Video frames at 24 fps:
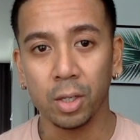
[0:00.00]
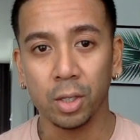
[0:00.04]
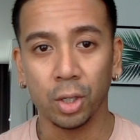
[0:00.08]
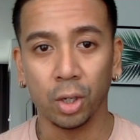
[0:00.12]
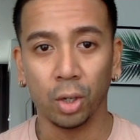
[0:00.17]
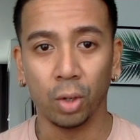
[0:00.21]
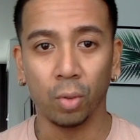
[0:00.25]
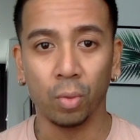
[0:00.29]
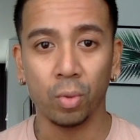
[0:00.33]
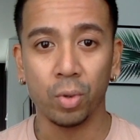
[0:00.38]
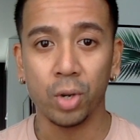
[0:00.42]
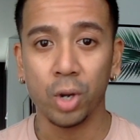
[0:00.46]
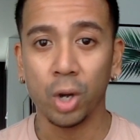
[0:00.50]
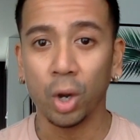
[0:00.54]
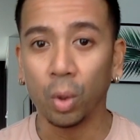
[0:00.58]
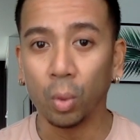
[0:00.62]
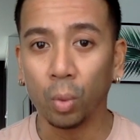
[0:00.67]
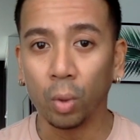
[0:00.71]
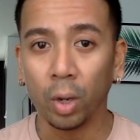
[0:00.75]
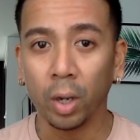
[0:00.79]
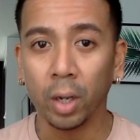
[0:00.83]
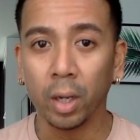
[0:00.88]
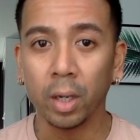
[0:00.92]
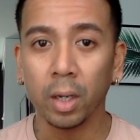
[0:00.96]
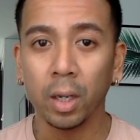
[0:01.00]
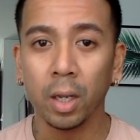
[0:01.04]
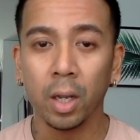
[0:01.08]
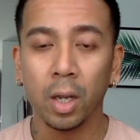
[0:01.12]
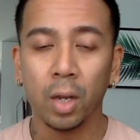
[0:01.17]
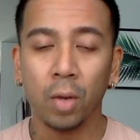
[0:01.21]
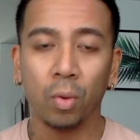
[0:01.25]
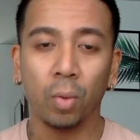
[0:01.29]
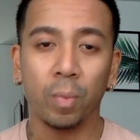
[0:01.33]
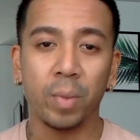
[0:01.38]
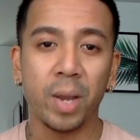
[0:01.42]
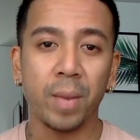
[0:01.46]
So no one
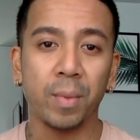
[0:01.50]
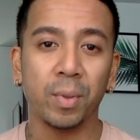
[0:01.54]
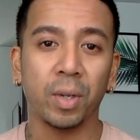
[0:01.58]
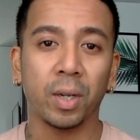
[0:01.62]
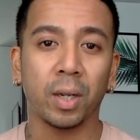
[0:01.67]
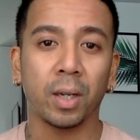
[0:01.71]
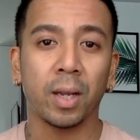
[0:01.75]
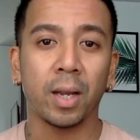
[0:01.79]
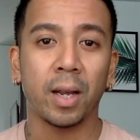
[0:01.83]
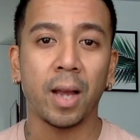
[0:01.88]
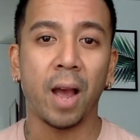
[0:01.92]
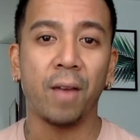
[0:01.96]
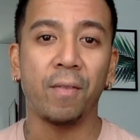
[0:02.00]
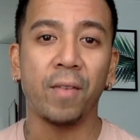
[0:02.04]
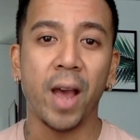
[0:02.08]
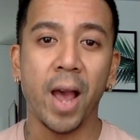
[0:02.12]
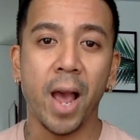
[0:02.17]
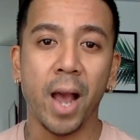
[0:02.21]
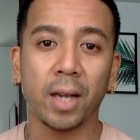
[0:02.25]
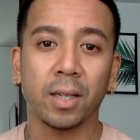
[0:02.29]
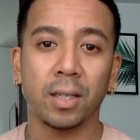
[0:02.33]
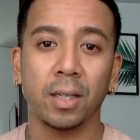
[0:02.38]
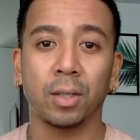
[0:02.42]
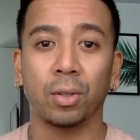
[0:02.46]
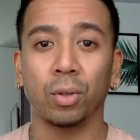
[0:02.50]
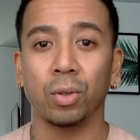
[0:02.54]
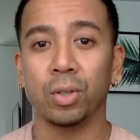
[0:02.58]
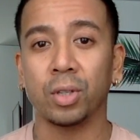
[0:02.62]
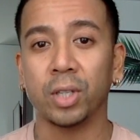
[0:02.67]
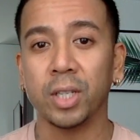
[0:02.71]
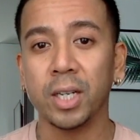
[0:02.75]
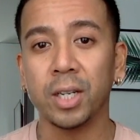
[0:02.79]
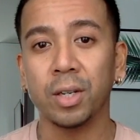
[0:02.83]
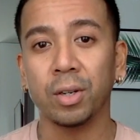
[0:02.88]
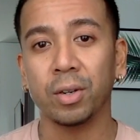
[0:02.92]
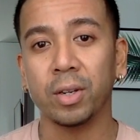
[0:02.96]
will be able to have access or
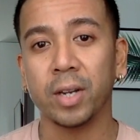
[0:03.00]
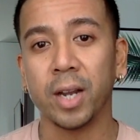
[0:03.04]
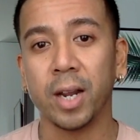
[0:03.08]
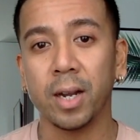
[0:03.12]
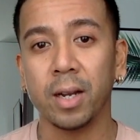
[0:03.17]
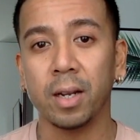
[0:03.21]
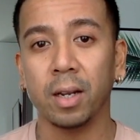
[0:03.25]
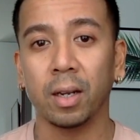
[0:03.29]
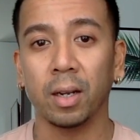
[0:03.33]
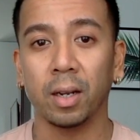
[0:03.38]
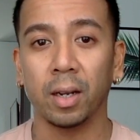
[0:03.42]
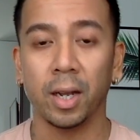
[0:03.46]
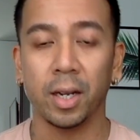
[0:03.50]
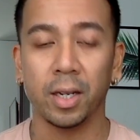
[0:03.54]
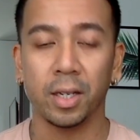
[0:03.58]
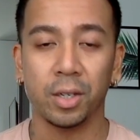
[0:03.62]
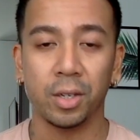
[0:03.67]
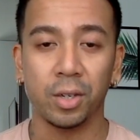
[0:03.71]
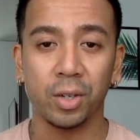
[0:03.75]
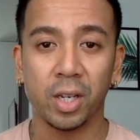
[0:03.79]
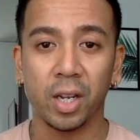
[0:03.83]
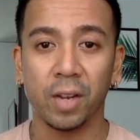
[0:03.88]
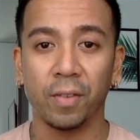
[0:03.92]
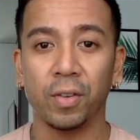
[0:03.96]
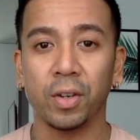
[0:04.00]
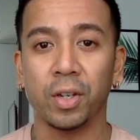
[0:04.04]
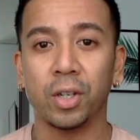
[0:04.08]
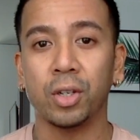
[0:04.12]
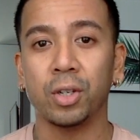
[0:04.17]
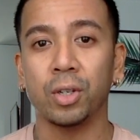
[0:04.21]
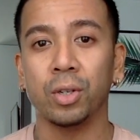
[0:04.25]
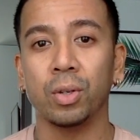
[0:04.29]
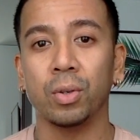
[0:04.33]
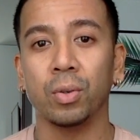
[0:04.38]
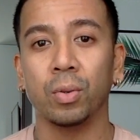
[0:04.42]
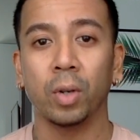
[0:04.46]
see your data unless you give it
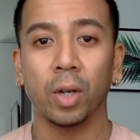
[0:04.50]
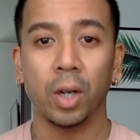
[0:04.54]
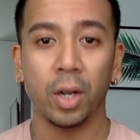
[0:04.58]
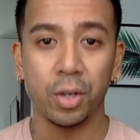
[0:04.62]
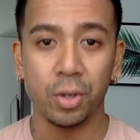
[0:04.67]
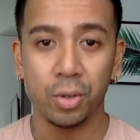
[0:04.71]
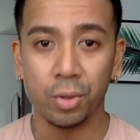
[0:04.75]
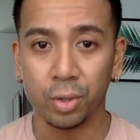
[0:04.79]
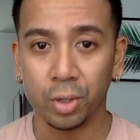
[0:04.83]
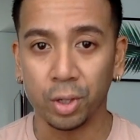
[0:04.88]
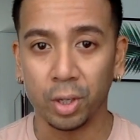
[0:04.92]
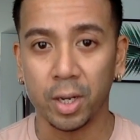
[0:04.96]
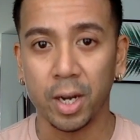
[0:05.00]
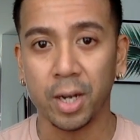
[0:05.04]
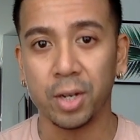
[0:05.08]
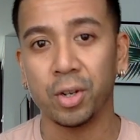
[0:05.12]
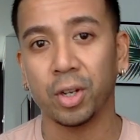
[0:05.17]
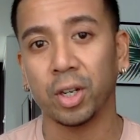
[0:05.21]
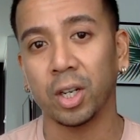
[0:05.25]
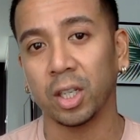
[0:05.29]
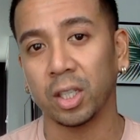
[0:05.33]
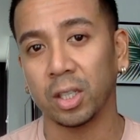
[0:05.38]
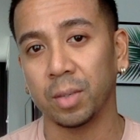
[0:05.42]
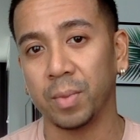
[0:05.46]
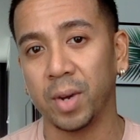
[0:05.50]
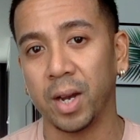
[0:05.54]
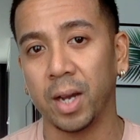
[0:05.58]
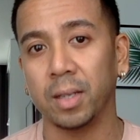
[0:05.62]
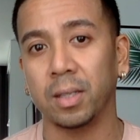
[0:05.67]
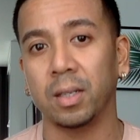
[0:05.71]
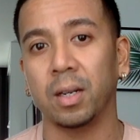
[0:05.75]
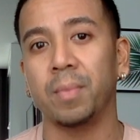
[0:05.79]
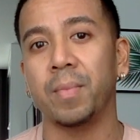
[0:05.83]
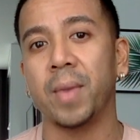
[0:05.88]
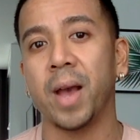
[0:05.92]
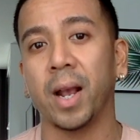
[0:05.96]
to a user that you
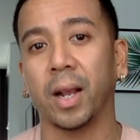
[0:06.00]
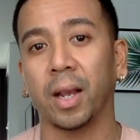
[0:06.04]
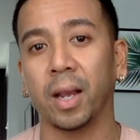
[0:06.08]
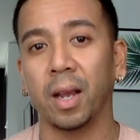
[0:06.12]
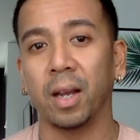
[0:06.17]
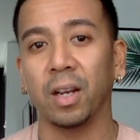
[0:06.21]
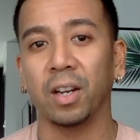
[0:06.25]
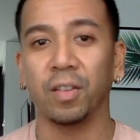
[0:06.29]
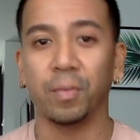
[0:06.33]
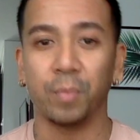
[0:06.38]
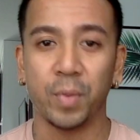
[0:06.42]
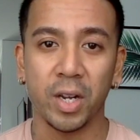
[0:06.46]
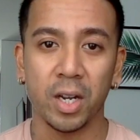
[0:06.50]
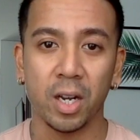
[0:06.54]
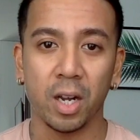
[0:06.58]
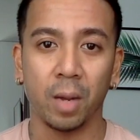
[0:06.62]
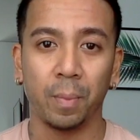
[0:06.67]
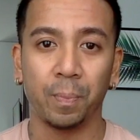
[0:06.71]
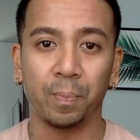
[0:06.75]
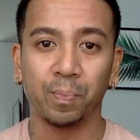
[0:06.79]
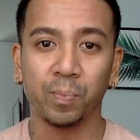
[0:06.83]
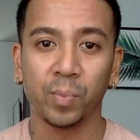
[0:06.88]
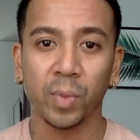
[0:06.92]
customize on the back end of Binom.